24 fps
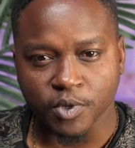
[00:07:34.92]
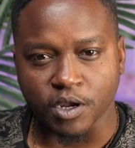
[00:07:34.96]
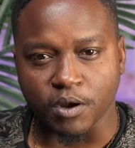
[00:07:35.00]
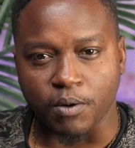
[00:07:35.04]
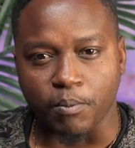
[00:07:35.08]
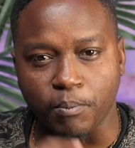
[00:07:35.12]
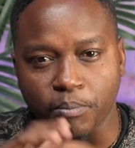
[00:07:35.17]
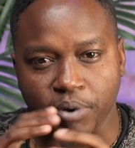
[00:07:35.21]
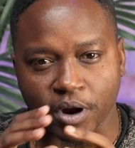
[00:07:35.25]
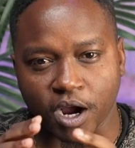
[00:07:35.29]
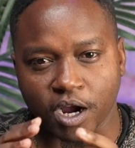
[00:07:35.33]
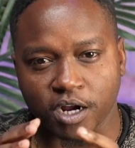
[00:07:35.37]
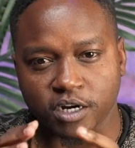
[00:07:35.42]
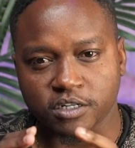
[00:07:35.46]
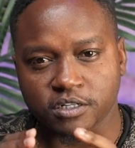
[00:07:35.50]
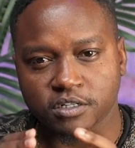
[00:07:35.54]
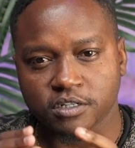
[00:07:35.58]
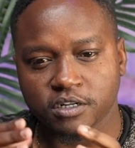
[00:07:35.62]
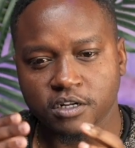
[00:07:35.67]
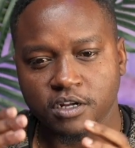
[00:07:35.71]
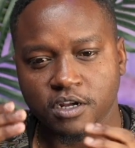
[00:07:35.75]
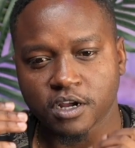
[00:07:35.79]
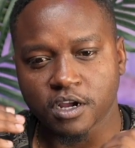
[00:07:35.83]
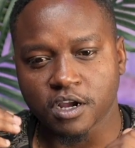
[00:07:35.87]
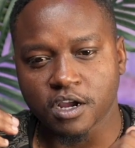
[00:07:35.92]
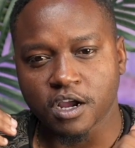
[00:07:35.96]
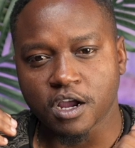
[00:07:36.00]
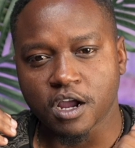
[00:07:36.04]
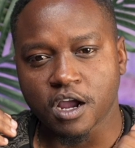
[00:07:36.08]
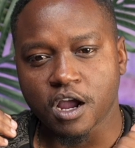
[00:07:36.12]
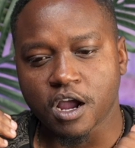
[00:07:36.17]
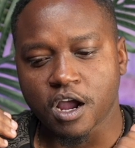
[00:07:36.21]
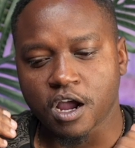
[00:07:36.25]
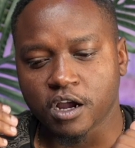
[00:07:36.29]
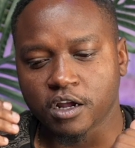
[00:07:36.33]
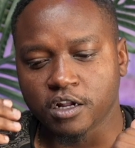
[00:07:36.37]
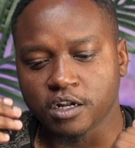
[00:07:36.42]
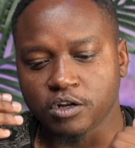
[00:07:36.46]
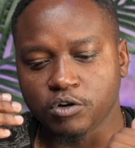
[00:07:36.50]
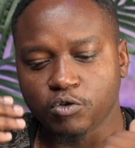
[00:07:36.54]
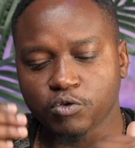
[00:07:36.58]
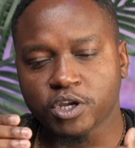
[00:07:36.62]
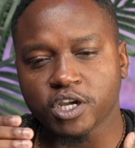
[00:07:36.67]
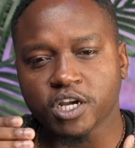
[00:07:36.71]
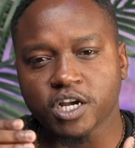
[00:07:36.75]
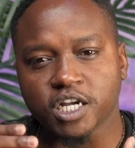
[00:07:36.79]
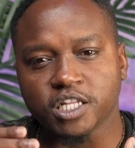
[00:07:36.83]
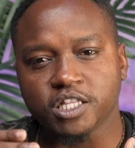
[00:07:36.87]
But
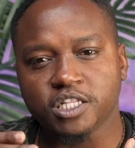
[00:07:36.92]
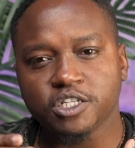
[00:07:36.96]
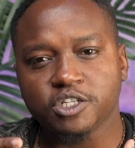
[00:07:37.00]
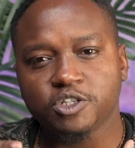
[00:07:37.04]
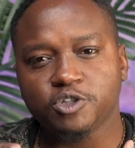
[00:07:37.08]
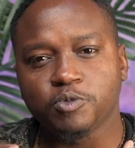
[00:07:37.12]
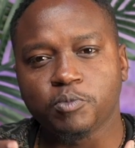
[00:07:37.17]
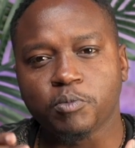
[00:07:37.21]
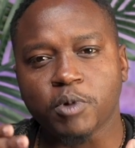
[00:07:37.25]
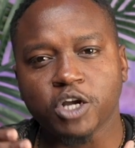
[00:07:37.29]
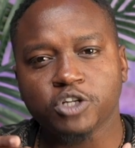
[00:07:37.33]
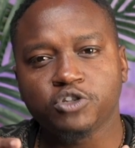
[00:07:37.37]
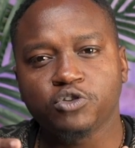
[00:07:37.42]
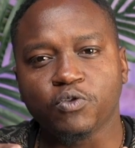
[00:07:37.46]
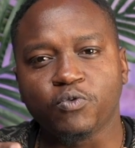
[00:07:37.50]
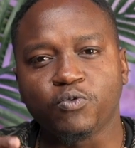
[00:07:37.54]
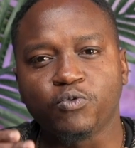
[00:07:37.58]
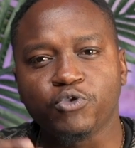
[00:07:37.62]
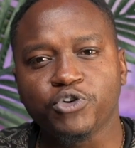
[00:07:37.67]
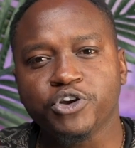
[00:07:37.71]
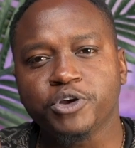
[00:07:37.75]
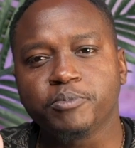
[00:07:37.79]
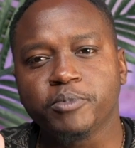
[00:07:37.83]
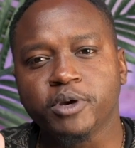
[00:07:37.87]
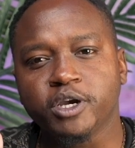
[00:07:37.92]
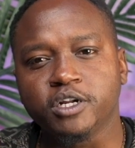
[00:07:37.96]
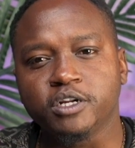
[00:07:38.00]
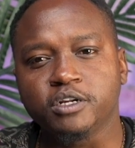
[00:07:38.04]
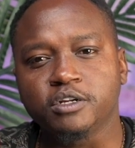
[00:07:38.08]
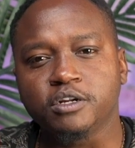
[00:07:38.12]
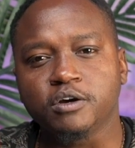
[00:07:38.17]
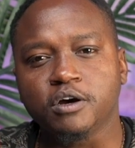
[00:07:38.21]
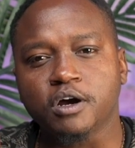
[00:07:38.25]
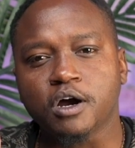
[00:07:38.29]
looking at this march of women,